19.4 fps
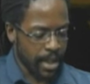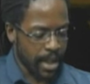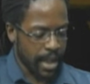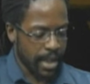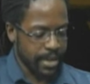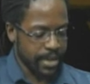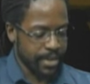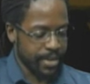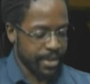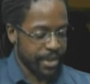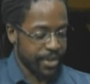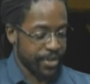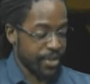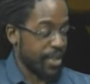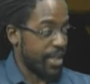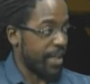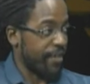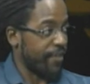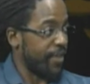
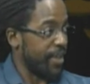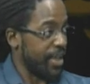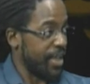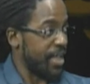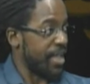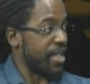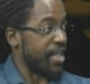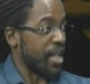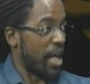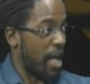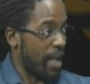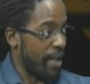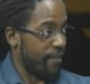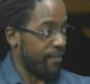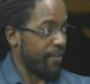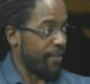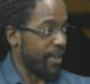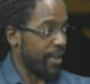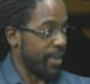there's definitely a
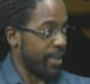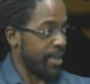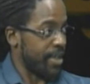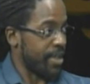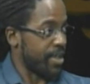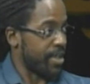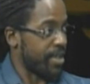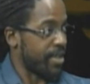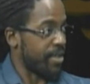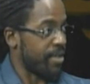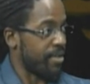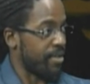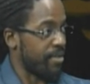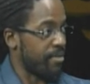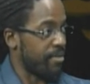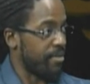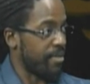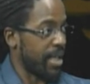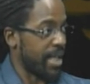design phase
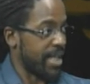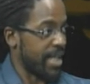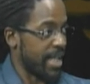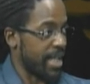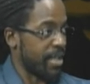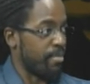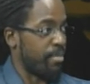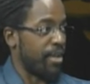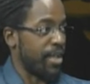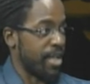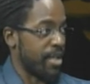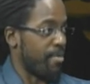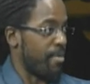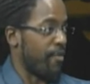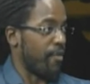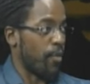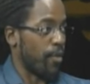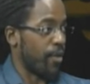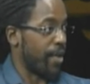that takes place
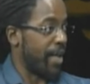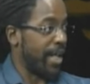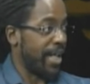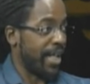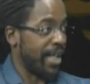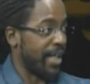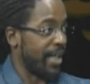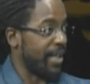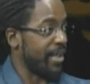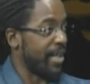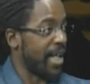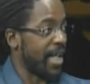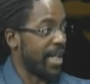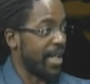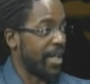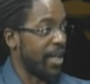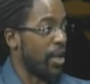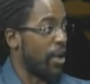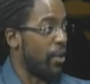before
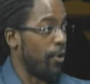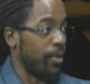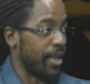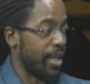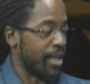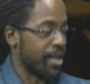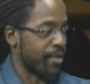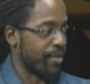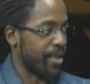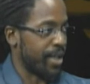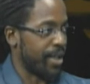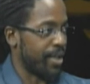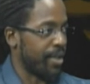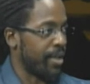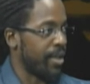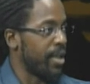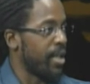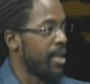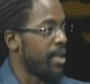any code gets
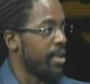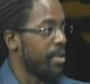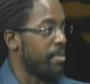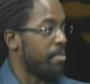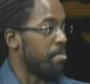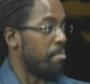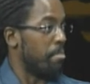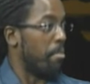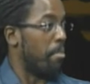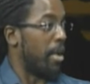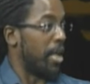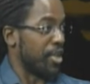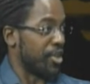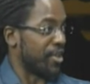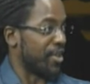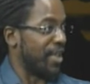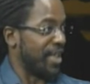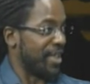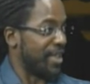written,
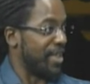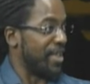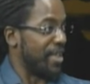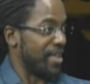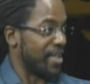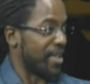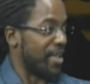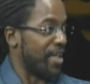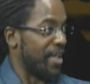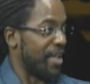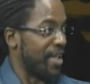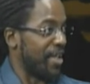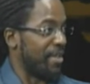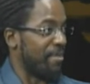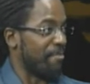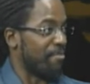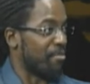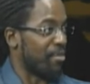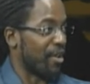much like the
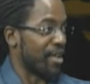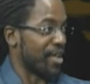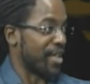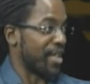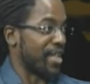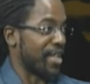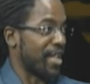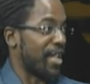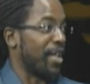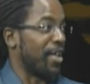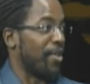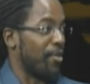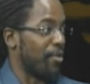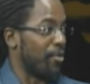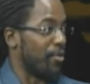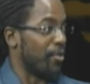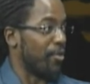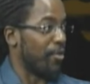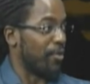design process I go
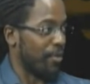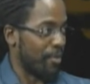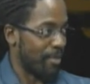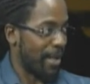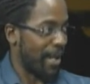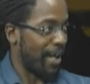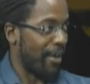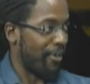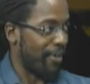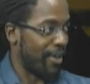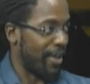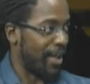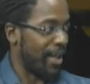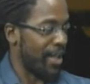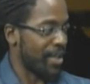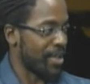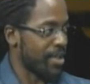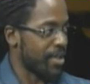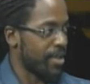through with my
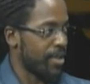outlines.